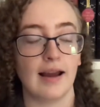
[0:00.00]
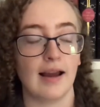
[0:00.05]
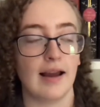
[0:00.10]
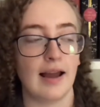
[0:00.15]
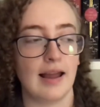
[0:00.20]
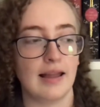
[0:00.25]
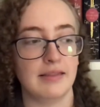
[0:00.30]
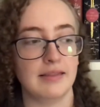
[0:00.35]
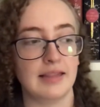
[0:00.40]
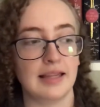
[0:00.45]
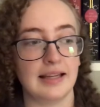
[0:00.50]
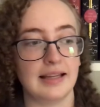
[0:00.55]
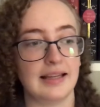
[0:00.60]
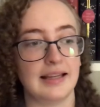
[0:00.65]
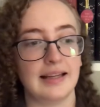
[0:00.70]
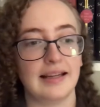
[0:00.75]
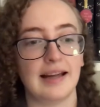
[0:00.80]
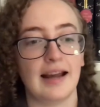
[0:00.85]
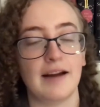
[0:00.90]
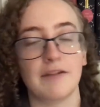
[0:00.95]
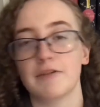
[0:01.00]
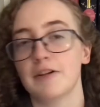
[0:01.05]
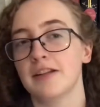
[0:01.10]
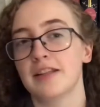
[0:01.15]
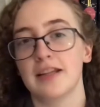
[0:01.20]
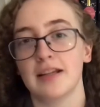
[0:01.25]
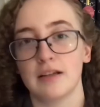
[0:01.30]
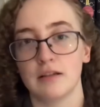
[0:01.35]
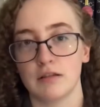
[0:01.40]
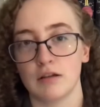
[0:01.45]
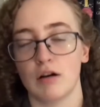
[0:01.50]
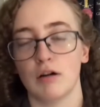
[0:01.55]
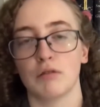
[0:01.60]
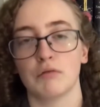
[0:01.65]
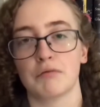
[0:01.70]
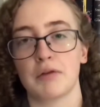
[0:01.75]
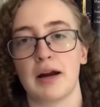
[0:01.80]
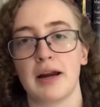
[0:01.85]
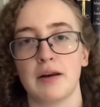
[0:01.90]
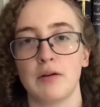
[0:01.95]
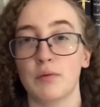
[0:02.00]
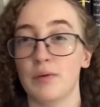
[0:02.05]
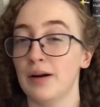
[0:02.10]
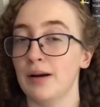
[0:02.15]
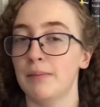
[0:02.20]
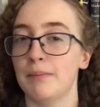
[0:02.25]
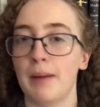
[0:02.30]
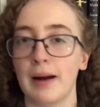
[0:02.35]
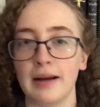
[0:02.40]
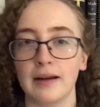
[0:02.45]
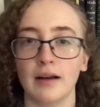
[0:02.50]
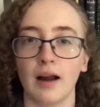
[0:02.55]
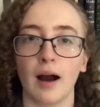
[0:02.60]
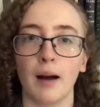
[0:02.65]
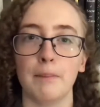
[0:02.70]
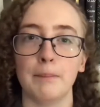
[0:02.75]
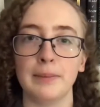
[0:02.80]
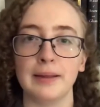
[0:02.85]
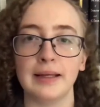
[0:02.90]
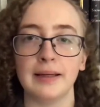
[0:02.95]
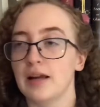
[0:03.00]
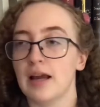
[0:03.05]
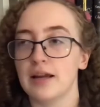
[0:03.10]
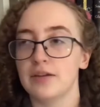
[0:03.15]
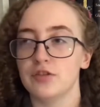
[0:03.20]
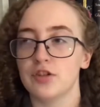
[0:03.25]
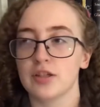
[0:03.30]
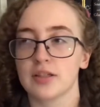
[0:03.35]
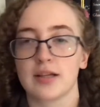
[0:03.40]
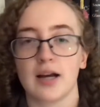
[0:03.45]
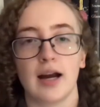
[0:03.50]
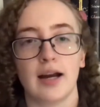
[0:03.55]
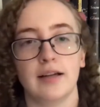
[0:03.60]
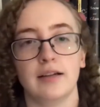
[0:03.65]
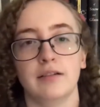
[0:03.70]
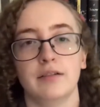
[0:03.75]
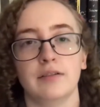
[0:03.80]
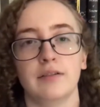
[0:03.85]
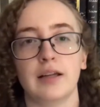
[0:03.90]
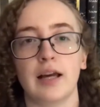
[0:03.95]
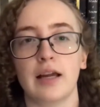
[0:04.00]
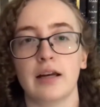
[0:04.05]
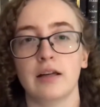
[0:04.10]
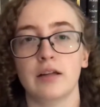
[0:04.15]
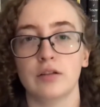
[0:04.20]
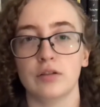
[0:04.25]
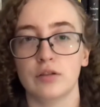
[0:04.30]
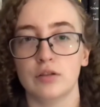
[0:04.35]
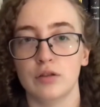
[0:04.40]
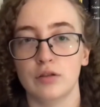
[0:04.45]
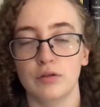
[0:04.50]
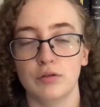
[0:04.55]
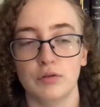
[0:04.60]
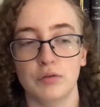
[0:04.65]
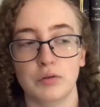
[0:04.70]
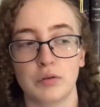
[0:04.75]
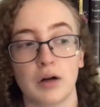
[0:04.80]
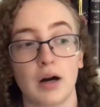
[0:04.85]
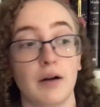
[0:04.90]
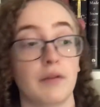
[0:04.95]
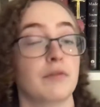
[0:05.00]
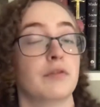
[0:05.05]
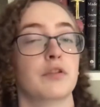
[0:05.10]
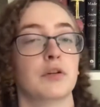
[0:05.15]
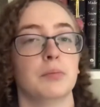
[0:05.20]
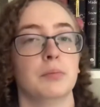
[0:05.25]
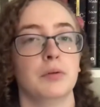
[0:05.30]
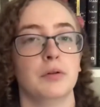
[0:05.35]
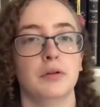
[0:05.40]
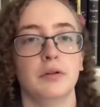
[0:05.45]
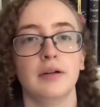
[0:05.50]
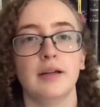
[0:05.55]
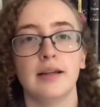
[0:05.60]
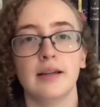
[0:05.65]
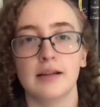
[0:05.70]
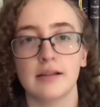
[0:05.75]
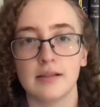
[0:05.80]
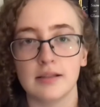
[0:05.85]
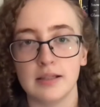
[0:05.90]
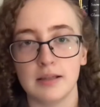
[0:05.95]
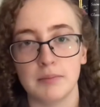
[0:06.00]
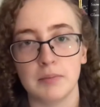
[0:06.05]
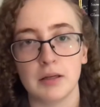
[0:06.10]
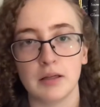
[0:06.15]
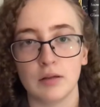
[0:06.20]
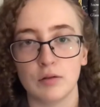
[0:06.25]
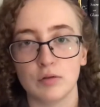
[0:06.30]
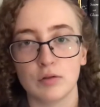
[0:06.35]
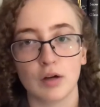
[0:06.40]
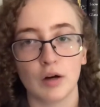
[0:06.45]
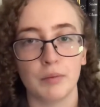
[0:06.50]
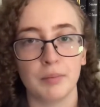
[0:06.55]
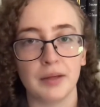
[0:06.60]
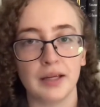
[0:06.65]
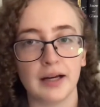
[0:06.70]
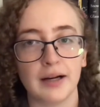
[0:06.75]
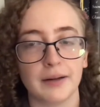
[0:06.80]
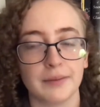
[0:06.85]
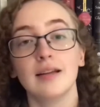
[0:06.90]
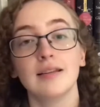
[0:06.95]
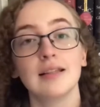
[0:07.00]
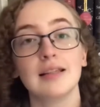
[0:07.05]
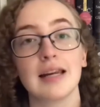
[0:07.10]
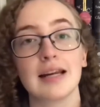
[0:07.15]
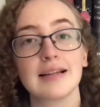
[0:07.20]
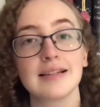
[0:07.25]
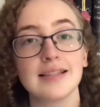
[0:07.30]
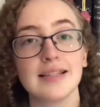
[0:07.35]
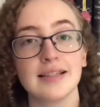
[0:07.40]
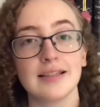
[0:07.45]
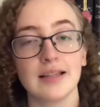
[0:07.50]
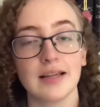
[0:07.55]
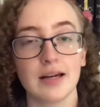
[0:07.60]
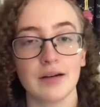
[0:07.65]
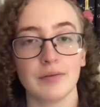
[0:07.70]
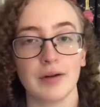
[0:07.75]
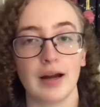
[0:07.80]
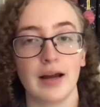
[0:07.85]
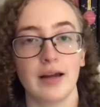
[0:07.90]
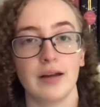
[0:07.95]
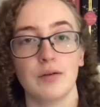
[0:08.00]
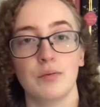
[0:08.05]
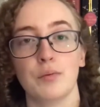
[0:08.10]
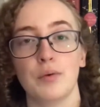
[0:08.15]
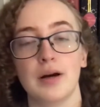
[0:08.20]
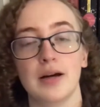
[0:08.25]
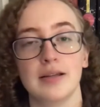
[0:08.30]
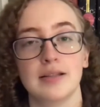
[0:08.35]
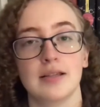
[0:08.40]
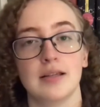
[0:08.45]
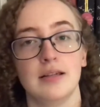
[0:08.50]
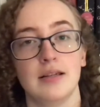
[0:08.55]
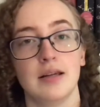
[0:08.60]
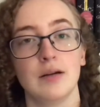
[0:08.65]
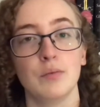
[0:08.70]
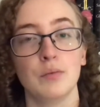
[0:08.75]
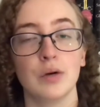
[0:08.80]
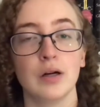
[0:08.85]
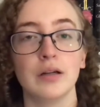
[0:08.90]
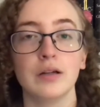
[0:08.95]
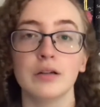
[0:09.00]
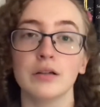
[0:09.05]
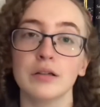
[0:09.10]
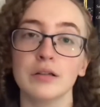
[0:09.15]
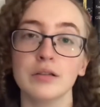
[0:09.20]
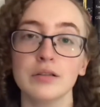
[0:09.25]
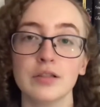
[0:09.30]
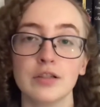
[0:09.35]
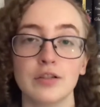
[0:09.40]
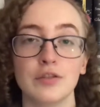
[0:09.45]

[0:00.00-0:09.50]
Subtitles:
and thinking everything is all right when it might not be, and just kind of getting too comfortable in a seeming utopia. The next thing that I read was Knit One, Girl Two